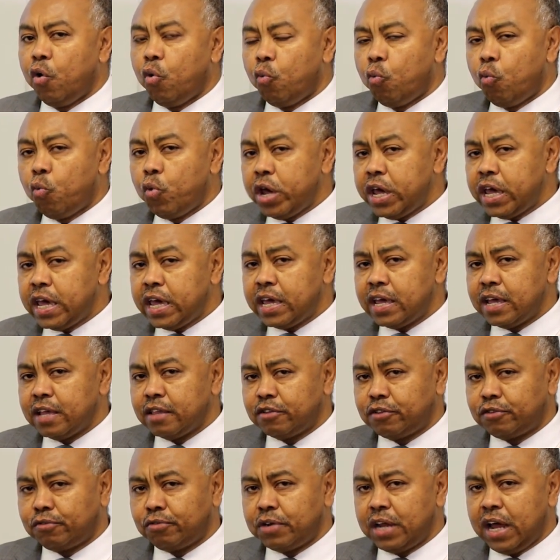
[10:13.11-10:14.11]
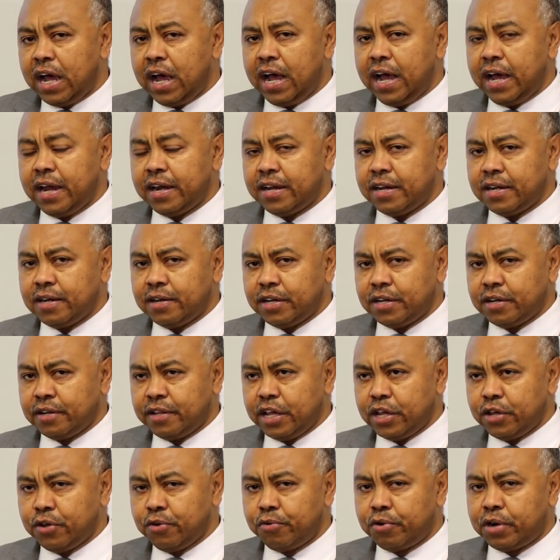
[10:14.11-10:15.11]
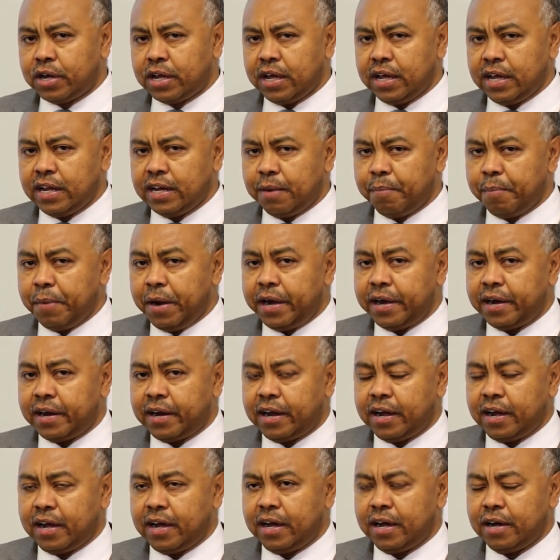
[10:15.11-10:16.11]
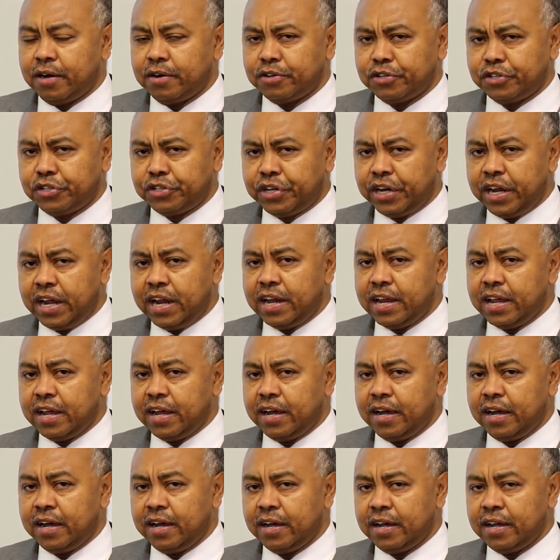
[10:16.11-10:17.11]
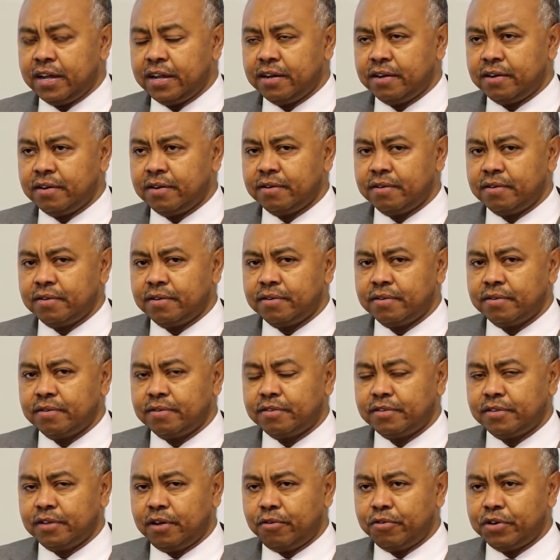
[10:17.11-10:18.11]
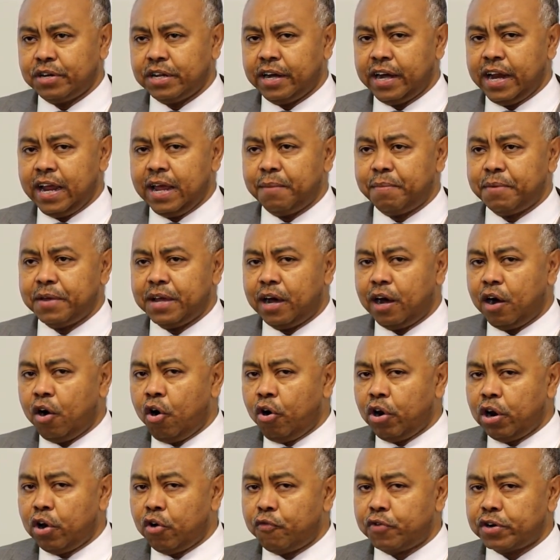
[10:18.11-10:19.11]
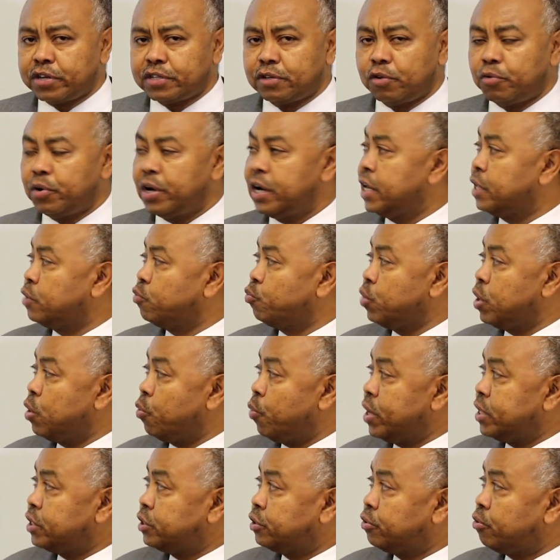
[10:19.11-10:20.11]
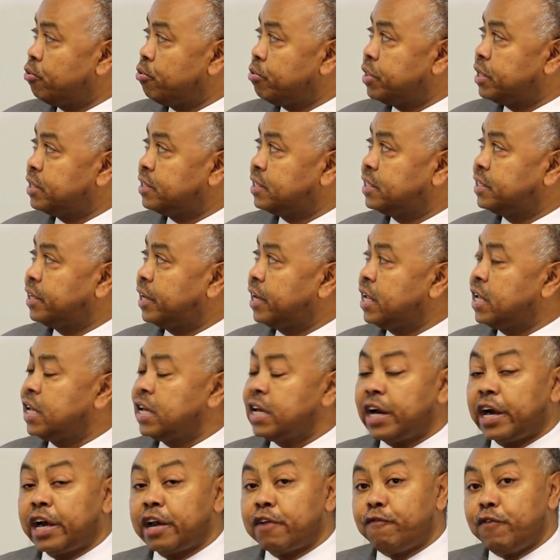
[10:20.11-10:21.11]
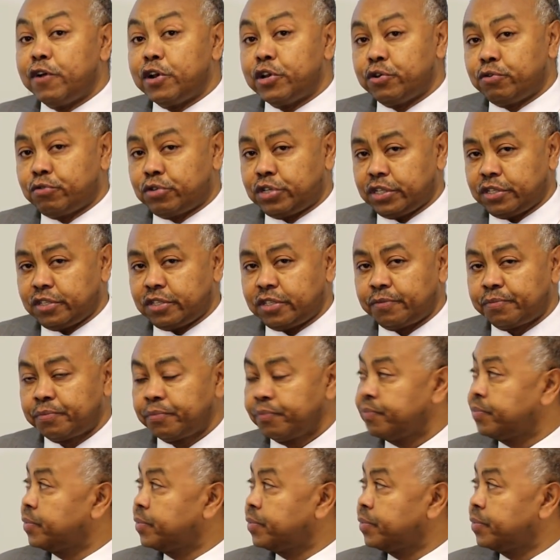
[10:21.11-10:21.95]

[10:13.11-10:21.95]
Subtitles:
We in Sudan, in the UK, in America, in Australia, in Saudi Arabia, all over the world, we went through these three revolutions.